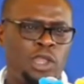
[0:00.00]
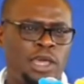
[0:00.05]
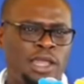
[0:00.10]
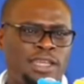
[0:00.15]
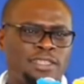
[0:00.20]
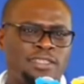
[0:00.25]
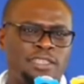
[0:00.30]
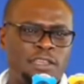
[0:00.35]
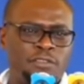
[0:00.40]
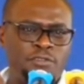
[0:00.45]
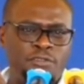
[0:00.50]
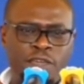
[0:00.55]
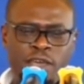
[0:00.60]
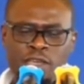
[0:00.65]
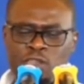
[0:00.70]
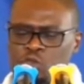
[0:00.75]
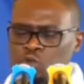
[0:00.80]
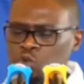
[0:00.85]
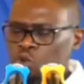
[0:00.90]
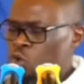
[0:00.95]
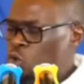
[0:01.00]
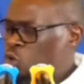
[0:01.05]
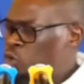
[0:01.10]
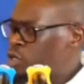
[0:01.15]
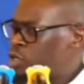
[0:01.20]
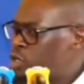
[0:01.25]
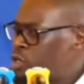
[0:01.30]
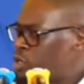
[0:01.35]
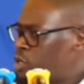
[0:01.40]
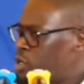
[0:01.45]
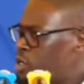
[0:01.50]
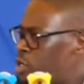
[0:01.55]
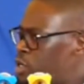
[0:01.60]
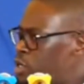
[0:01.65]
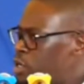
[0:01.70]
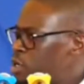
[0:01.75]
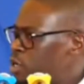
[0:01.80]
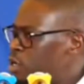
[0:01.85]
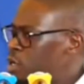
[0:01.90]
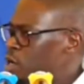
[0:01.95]
So let us give thanks to God.
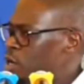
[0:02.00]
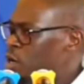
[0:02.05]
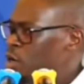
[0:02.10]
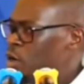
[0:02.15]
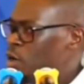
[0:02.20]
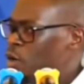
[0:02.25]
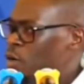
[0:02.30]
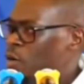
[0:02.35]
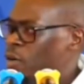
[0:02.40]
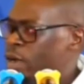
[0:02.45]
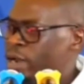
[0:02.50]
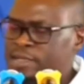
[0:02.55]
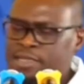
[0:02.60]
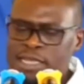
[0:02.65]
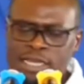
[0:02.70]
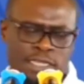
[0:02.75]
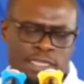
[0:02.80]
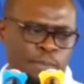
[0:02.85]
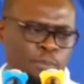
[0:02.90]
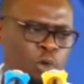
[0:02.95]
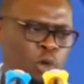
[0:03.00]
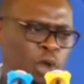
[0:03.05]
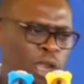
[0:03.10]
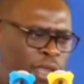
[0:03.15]
Wanasiasa